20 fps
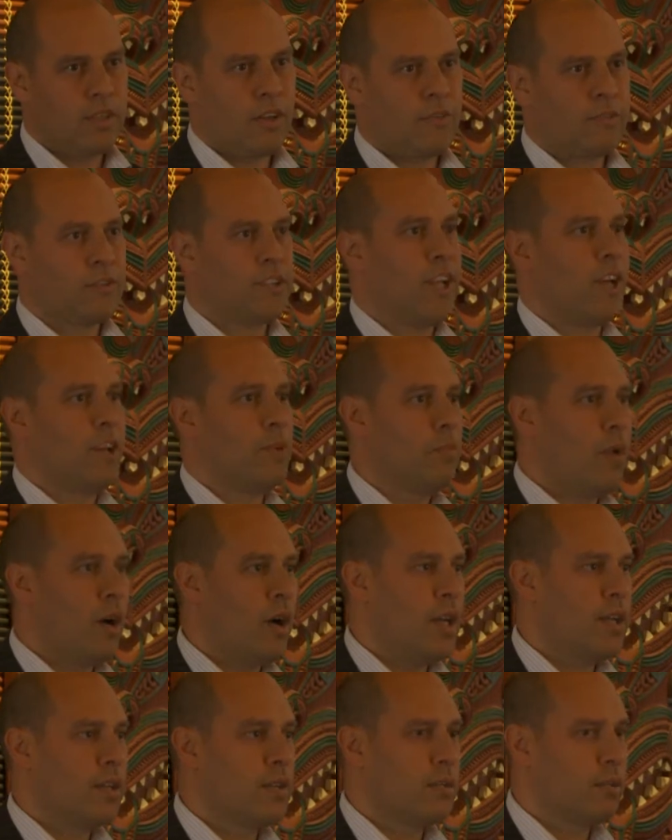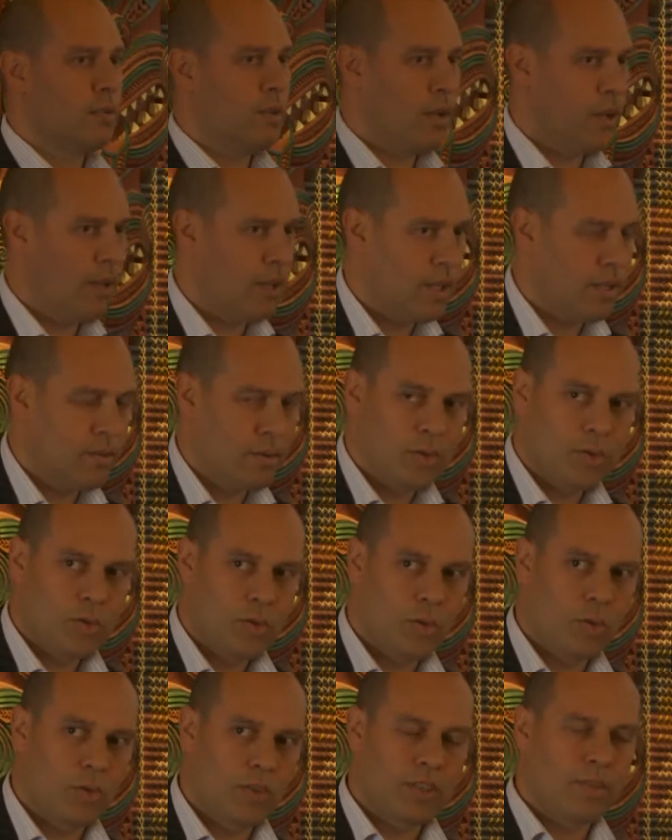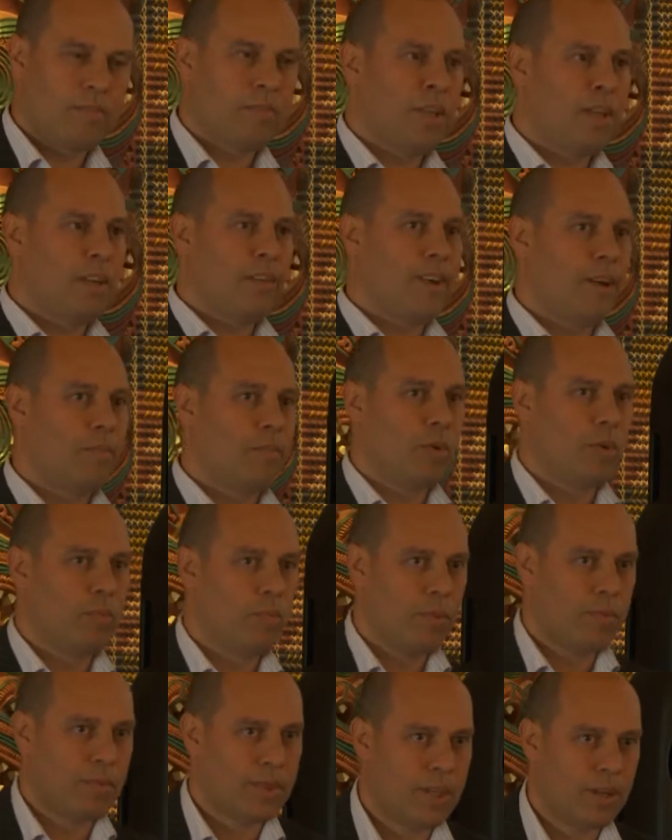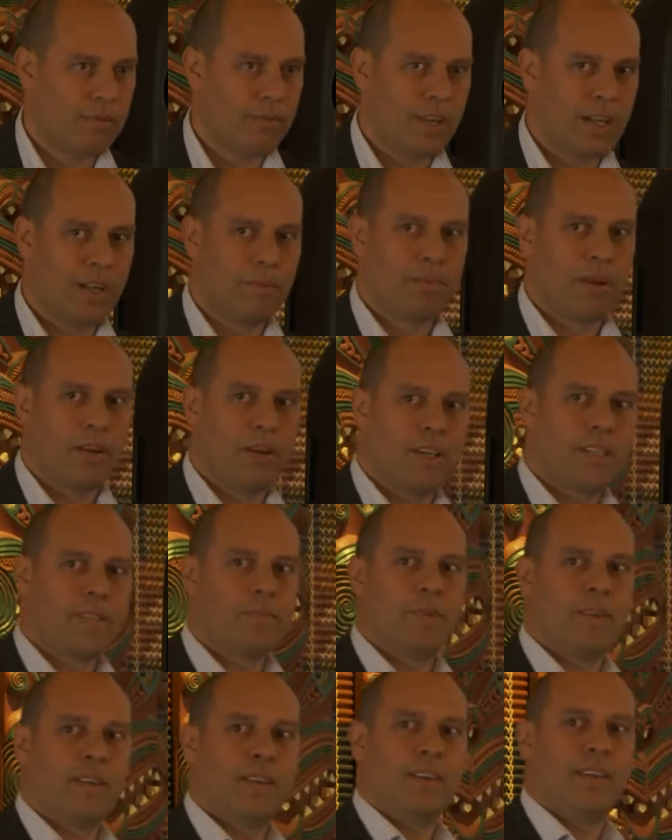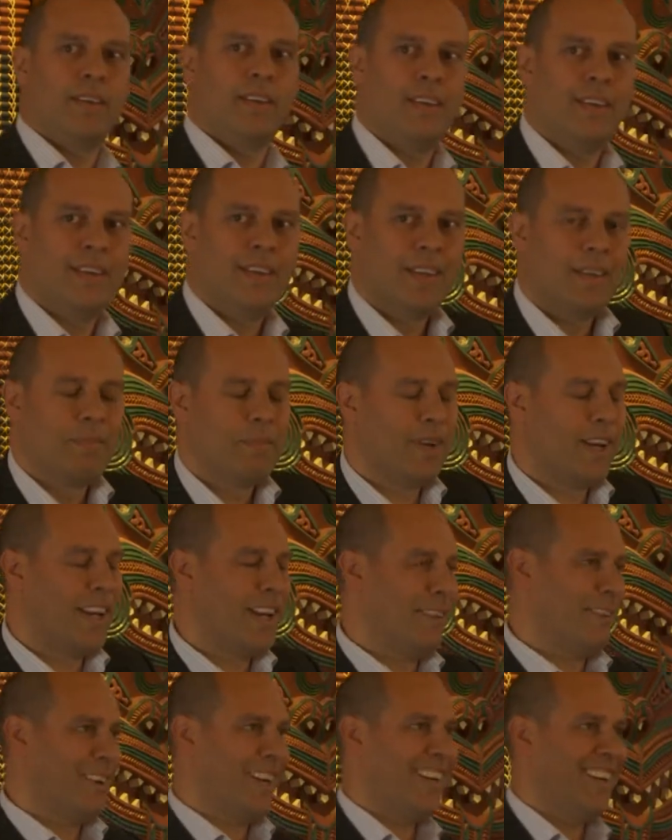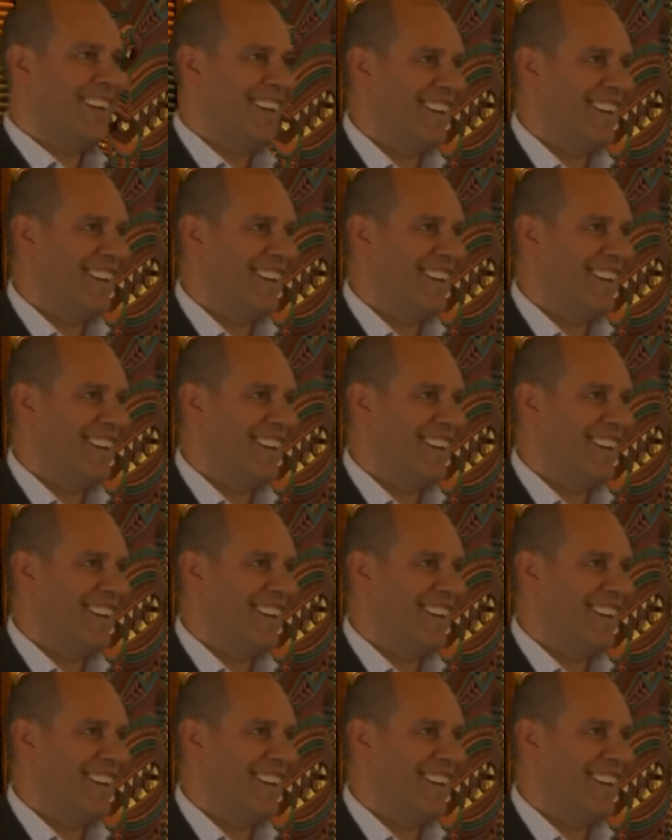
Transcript: of sound mind, although I'm not sure if many of our board members that really applies. But anyway,